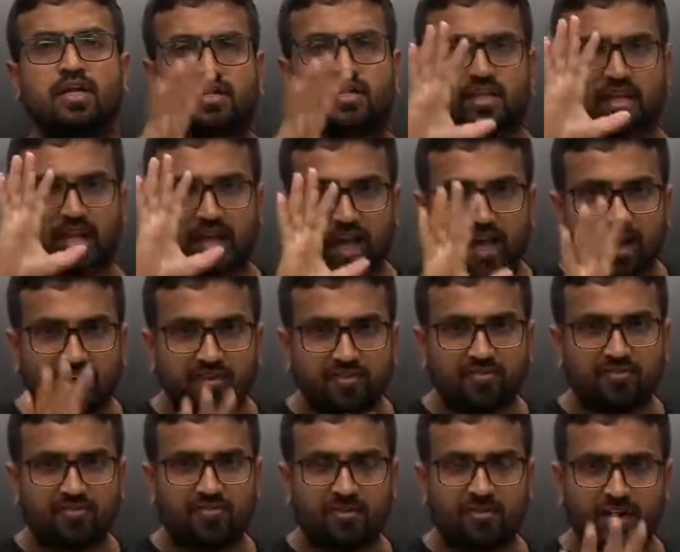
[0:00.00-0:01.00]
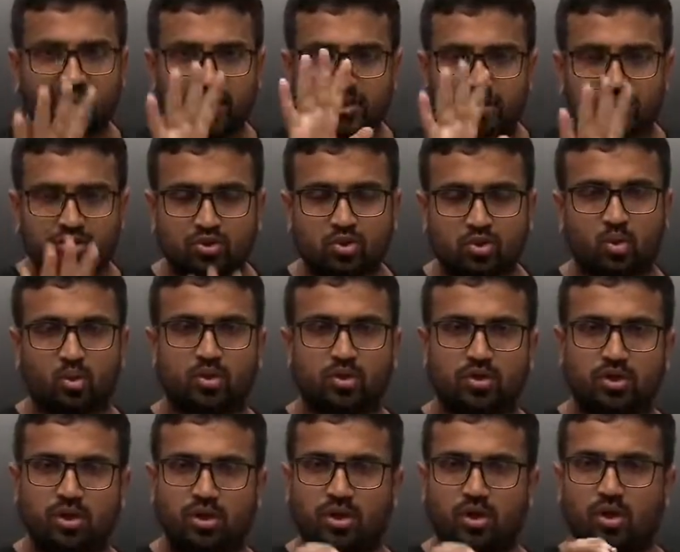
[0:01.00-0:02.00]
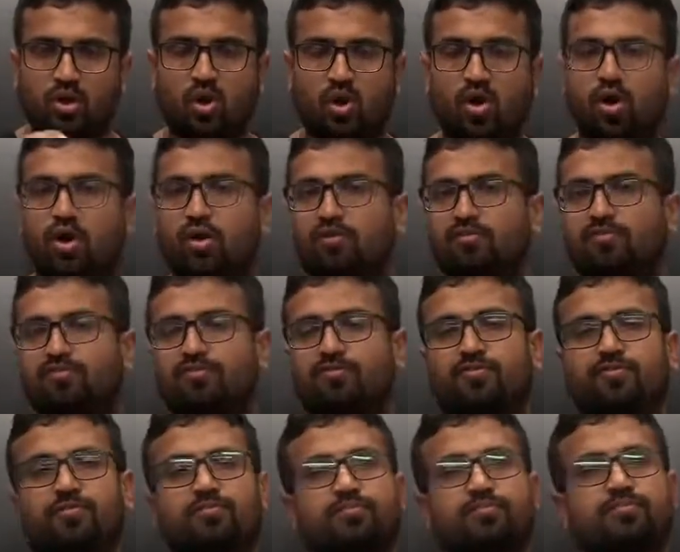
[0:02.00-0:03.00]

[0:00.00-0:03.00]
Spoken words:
the average total of